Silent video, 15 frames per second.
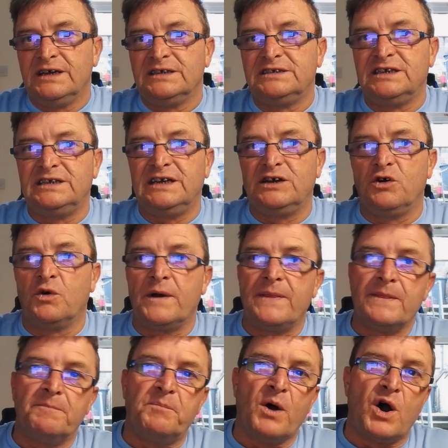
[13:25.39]
Did he go in the
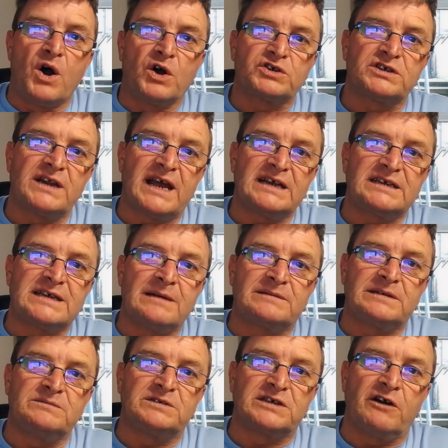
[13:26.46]
box and accept
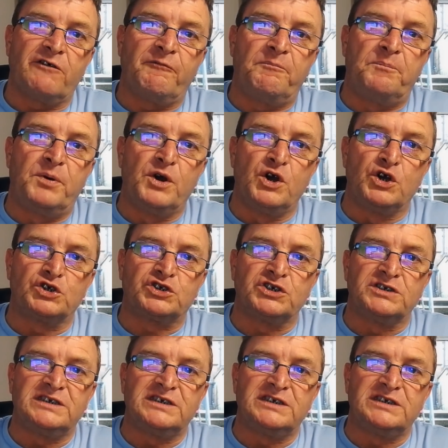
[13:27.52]
himself person?